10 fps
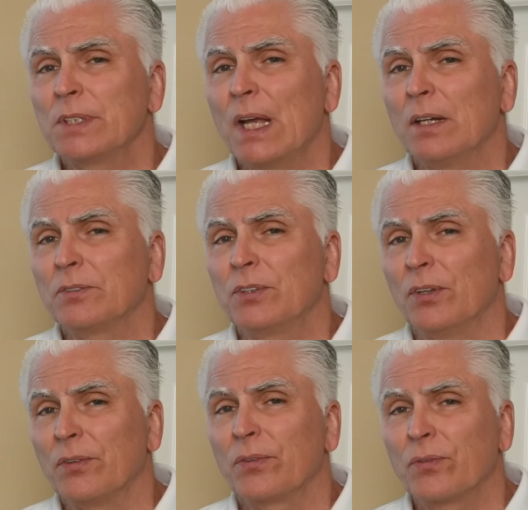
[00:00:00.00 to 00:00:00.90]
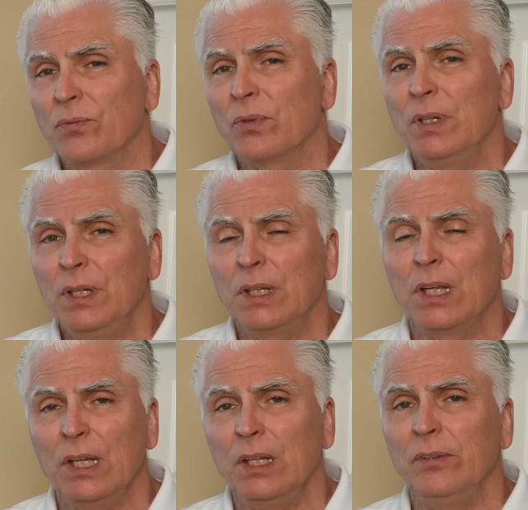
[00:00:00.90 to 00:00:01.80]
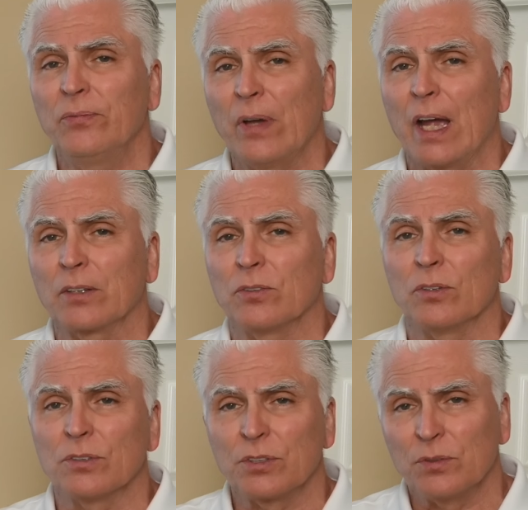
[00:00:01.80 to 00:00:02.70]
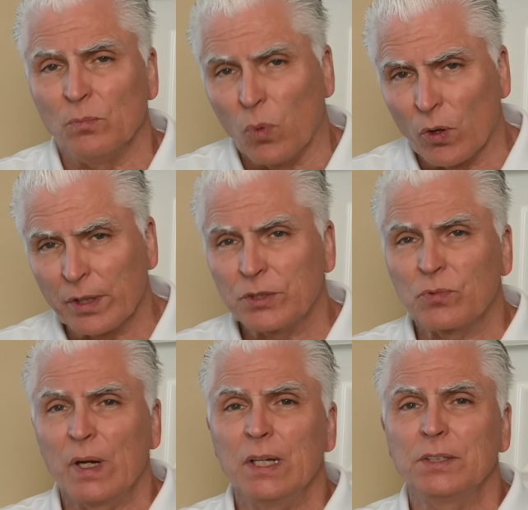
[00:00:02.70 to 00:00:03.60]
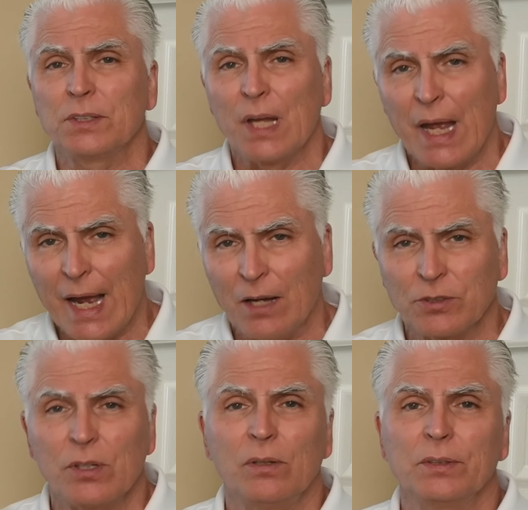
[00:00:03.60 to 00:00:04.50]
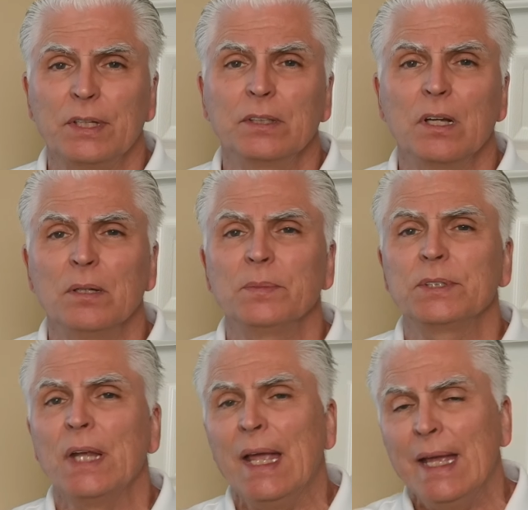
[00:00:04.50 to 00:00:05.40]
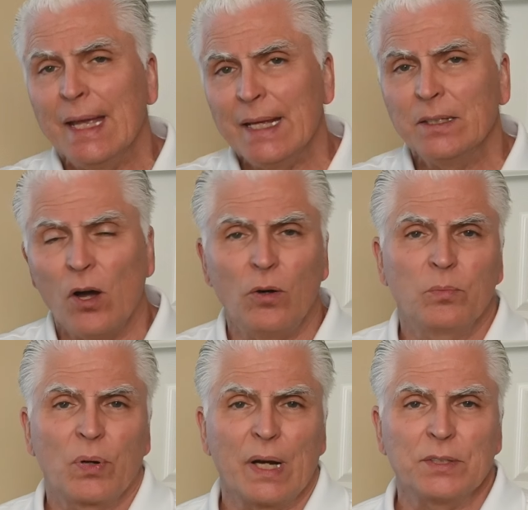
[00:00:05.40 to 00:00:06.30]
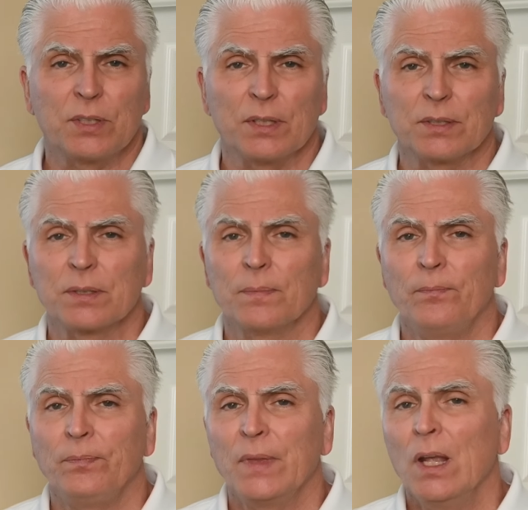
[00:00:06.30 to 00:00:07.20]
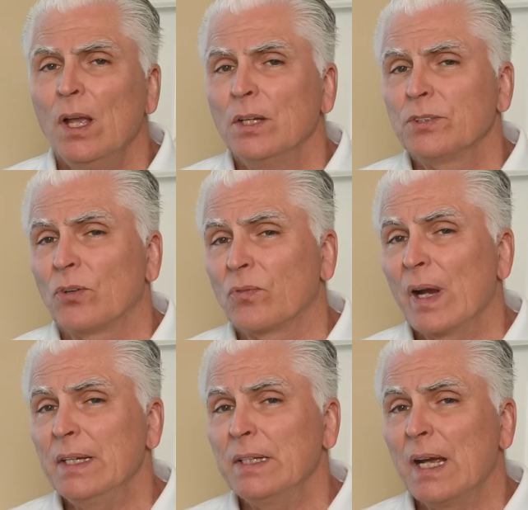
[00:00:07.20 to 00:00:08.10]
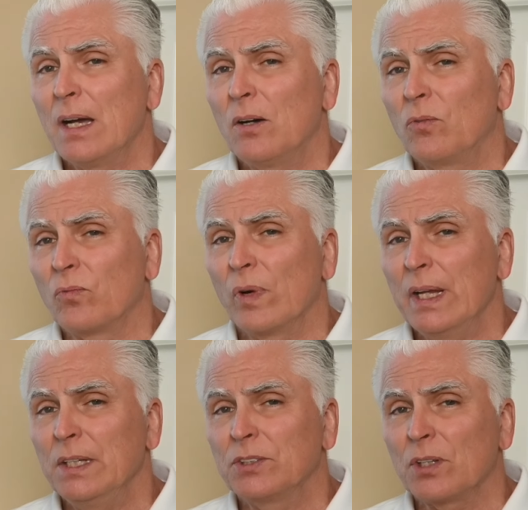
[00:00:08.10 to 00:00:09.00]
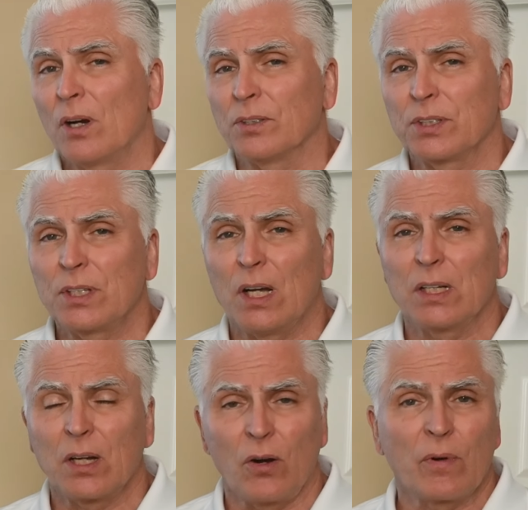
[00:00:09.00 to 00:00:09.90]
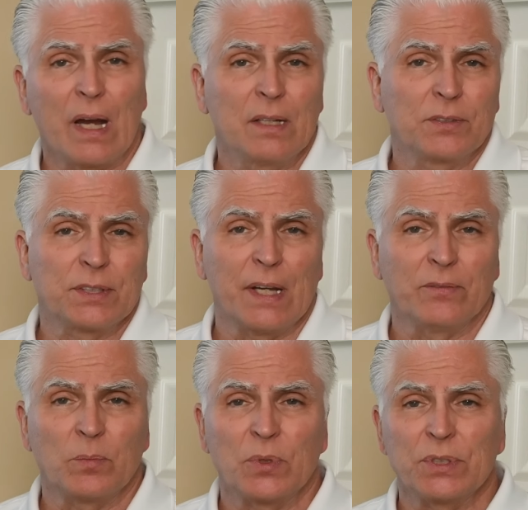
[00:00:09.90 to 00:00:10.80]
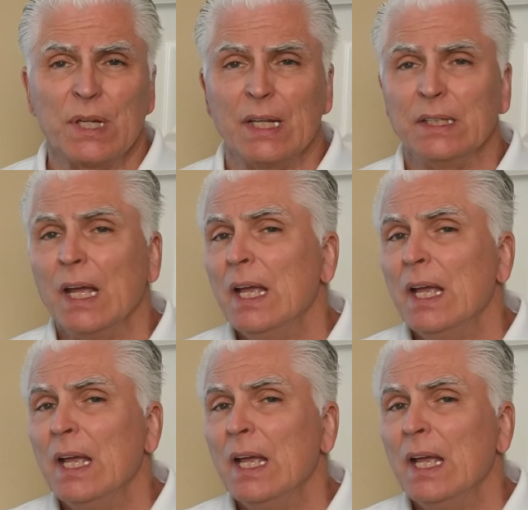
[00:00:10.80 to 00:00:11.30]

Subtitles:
down to three key factors: mortgage rates, household incomes, and home prices. So right now, rates are stuck around 7%.